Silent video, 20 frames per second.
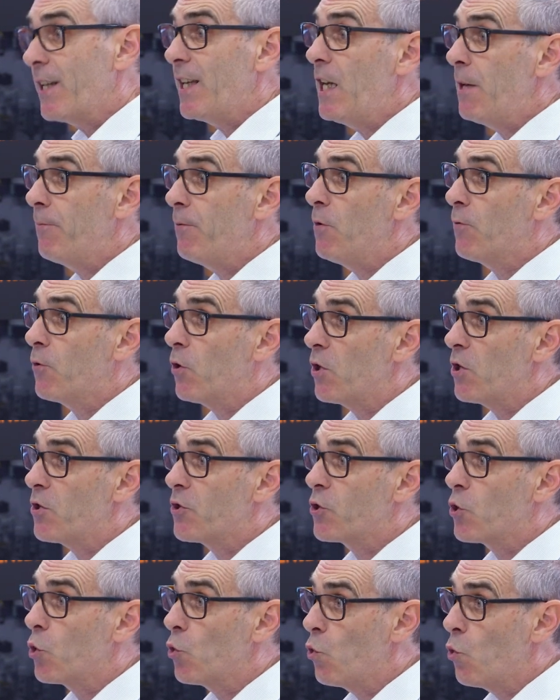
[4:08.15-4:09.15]
if you've got a
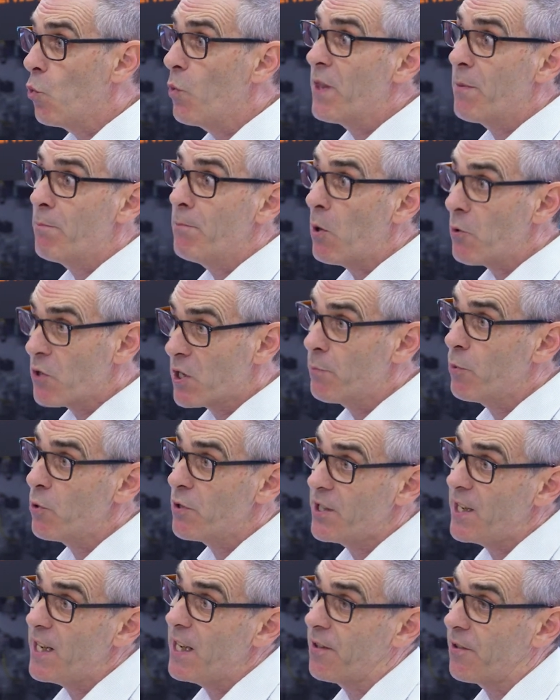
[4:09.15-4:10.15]
tool with multiple
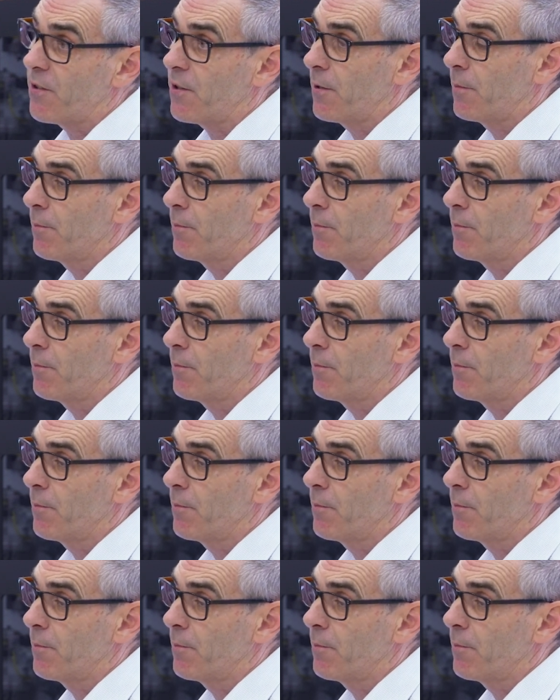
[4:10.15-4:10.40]
teeth.